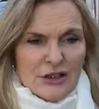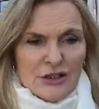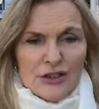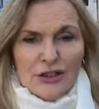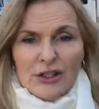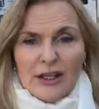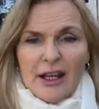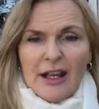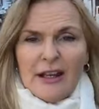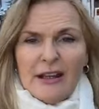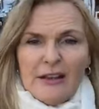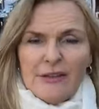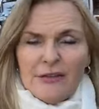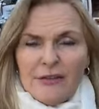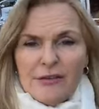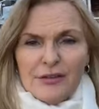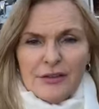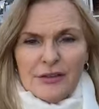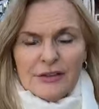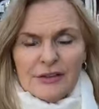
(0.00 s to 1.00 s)
Do you
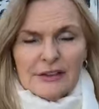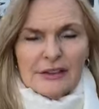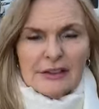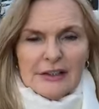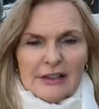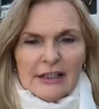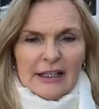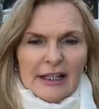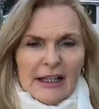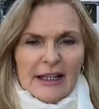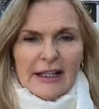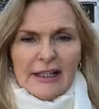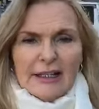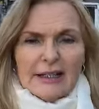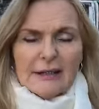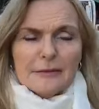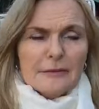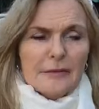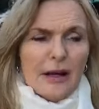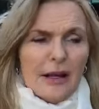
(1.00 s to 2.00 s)
have
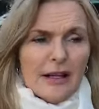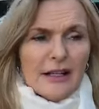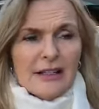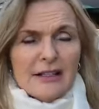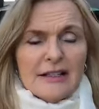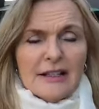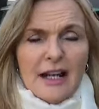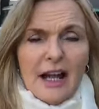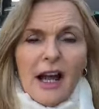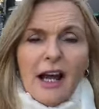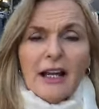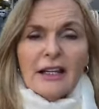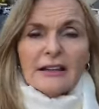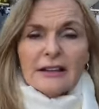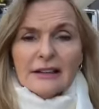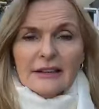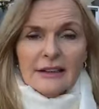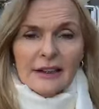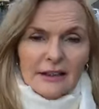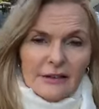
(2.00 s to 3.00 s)
any in mind? I'd
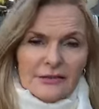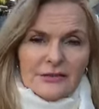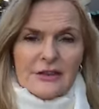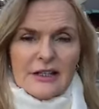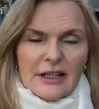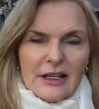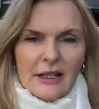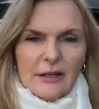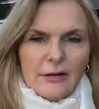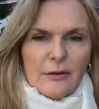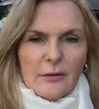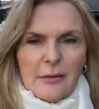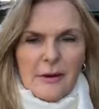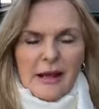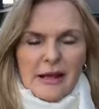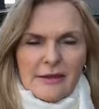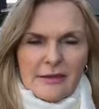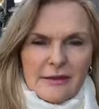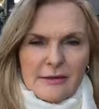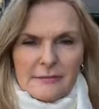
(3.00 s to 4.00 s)
love to hear
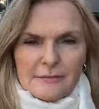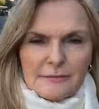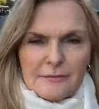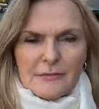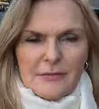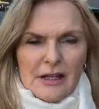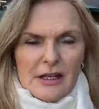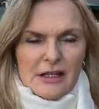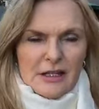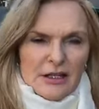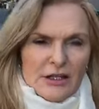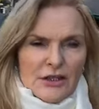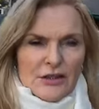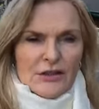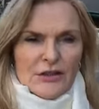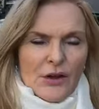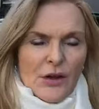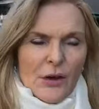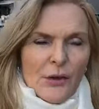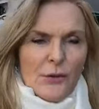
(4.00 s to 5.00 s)
about them.
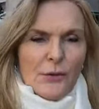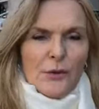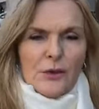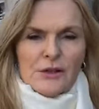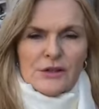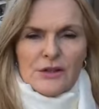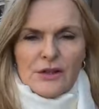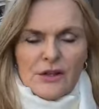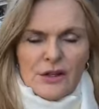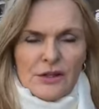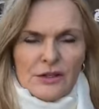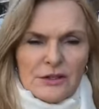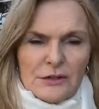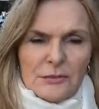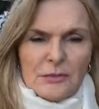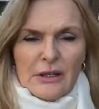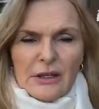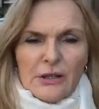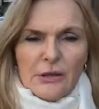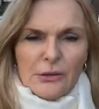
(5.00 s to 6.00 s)
So what's going to
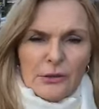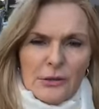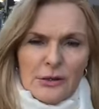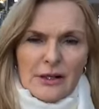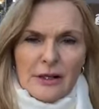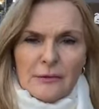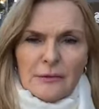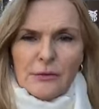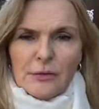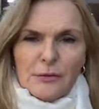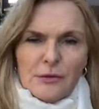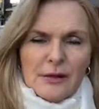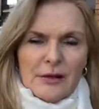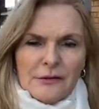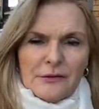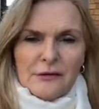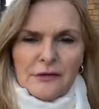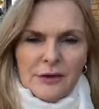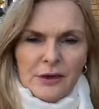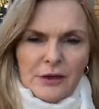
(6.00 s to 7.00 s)
be your number
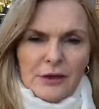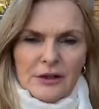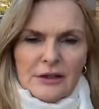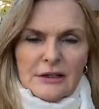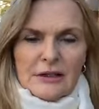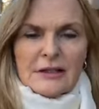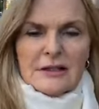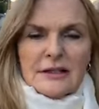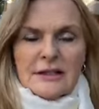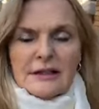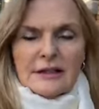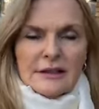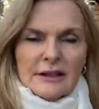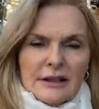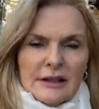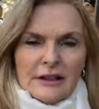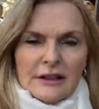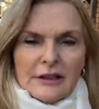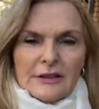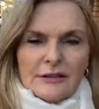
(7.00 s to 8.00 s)
one focus
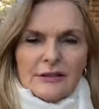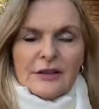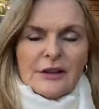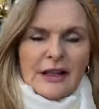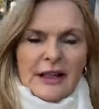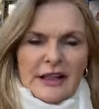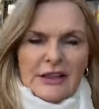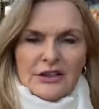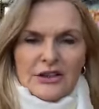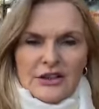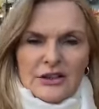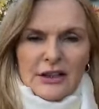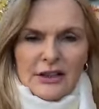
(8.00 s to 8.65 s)
for next